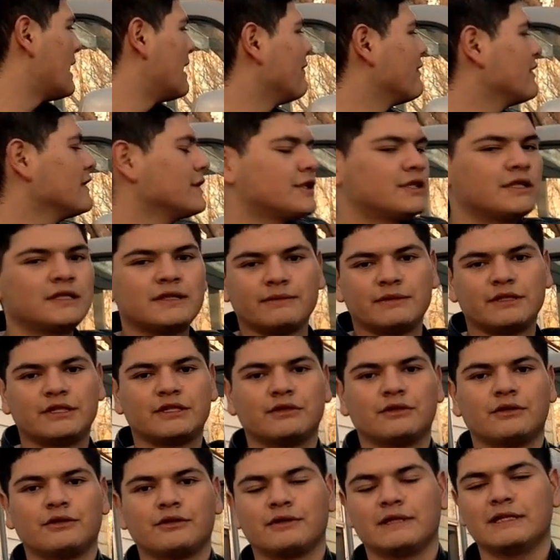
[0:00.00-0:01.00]
have the
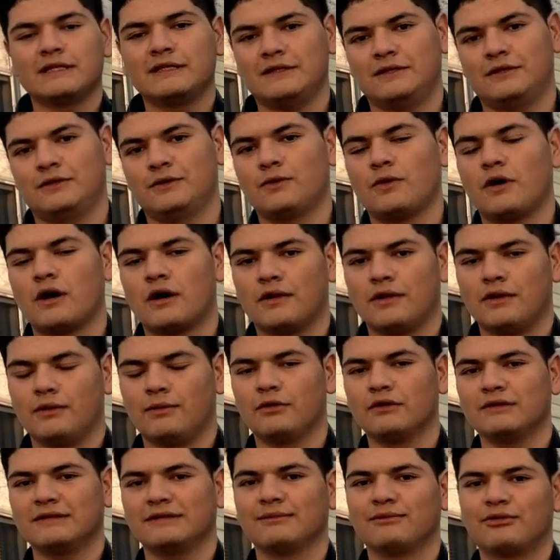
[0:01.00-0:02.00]
transmission oil. These two are the
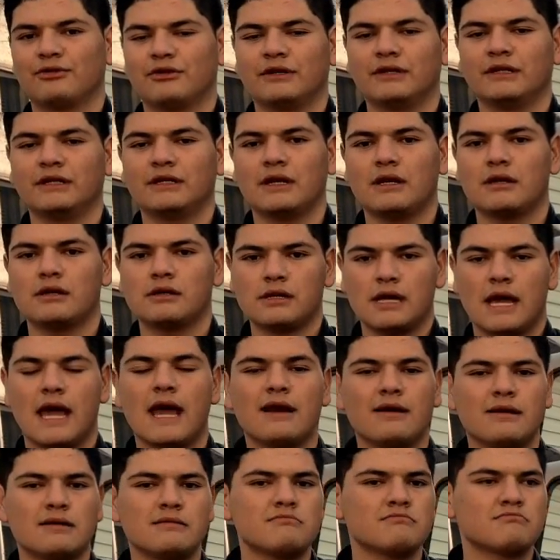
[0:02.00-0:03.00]
most important,
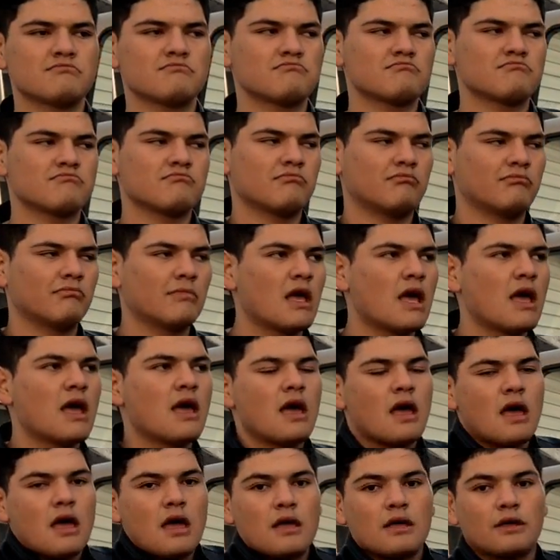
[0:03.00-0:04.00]
and
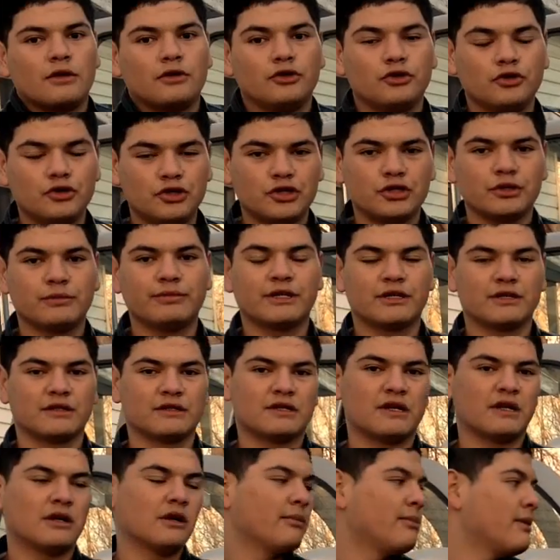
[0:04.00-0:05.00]
you should be
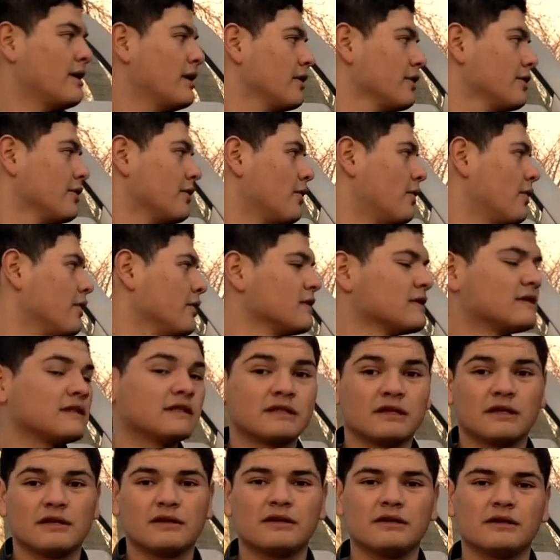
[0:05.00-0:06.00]
concerned about your oils.
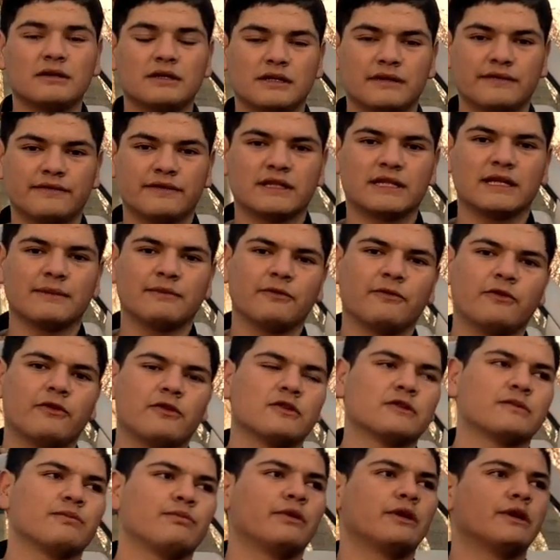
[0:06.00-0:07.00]
There's other different type of
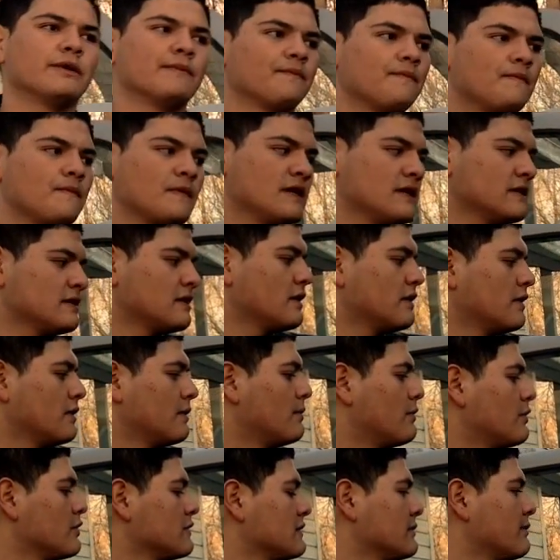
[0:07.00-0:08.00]
oils, but these are the
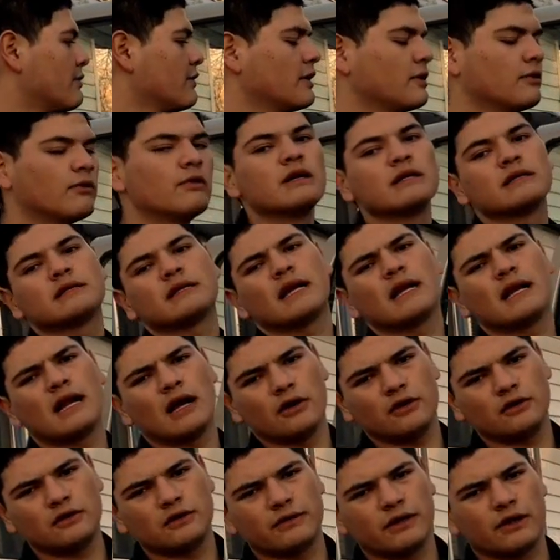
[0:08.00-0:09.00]
most important ones, and
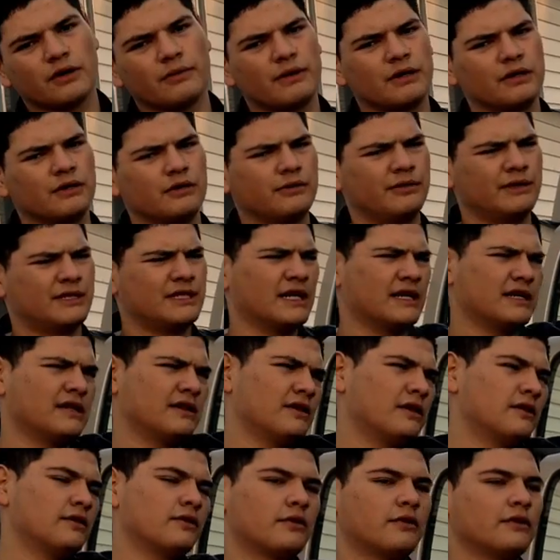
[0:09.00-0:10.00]
I also recommend you to be
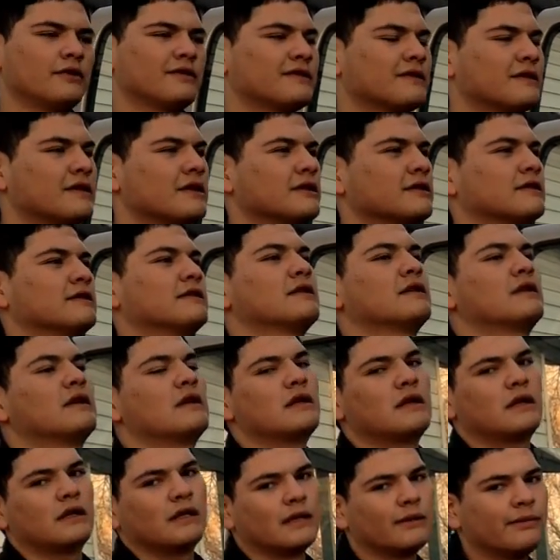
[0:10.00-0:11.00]
checking the other oils, because
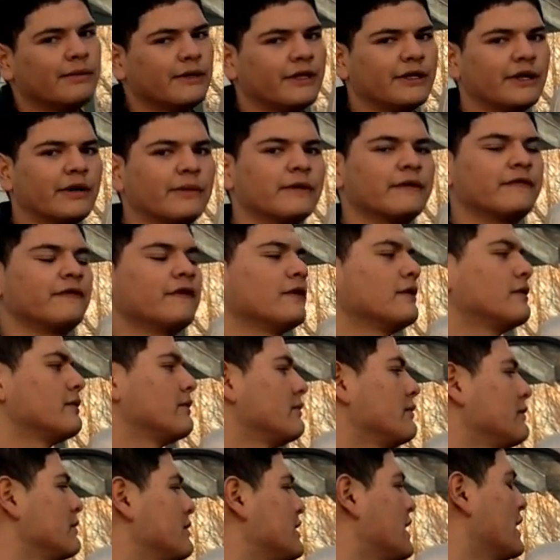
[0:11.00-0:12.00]
it'd be dumb if you
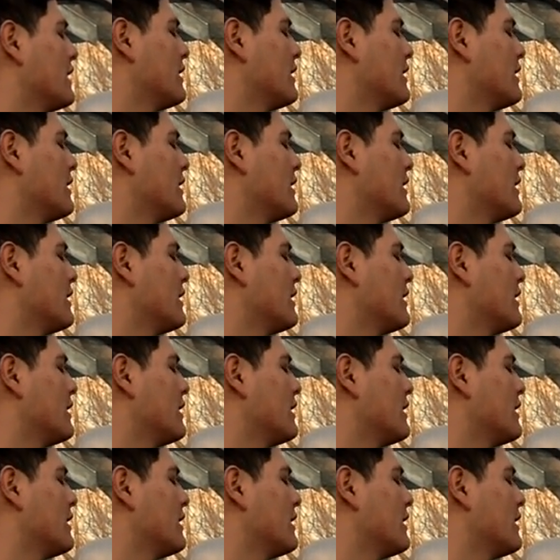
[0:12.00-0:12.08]
don't